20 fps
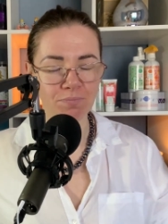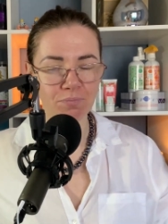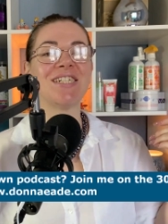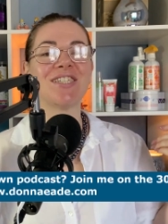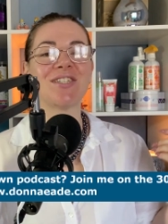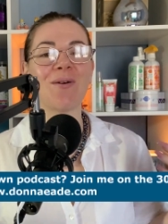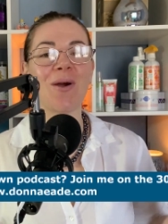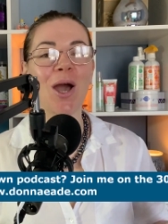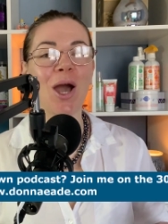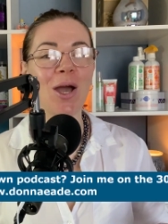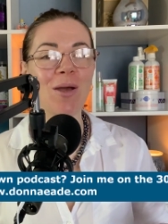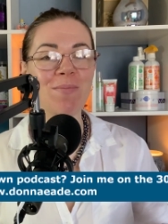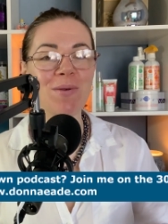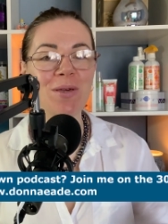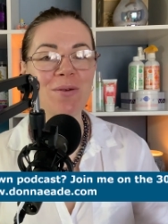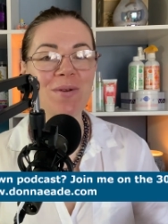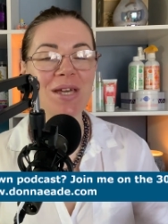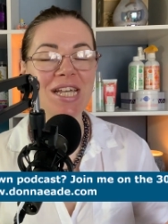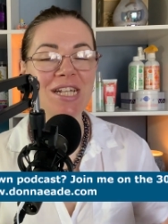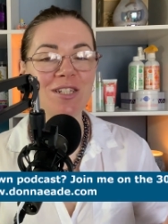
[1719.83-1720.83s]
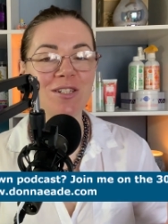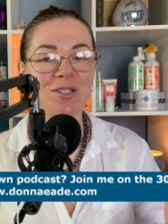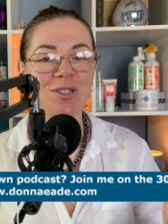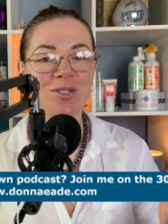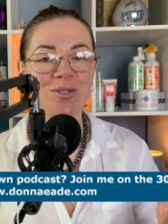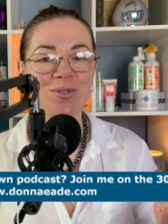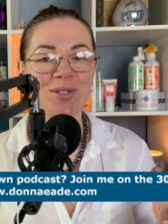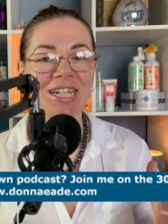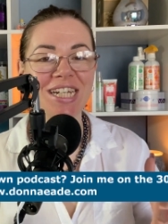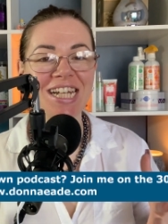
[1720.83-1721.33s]
So I hope you
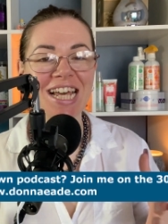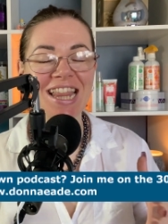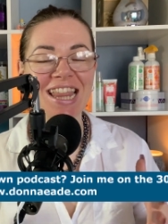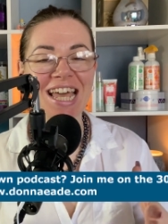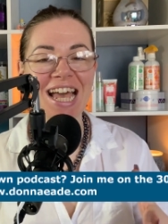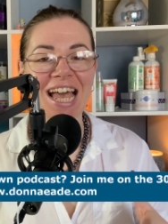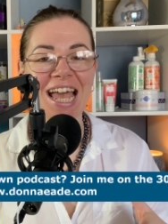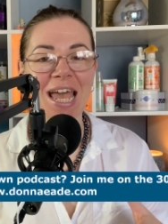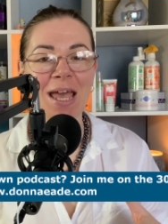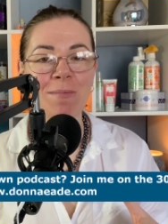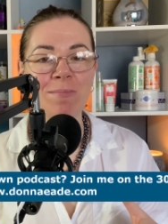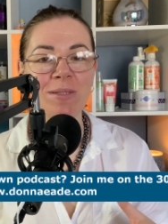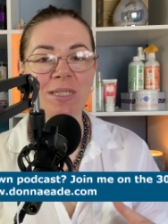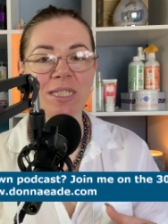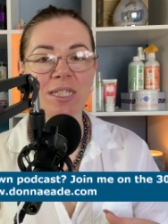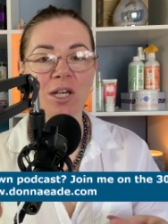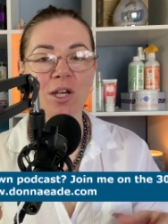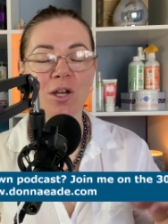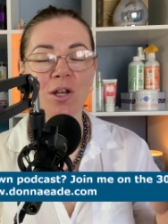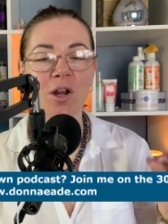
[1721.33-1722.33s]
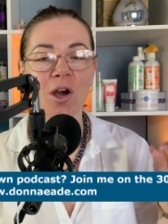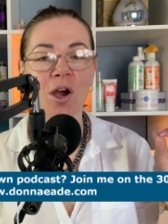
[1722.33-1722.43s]
enjoyed that episode.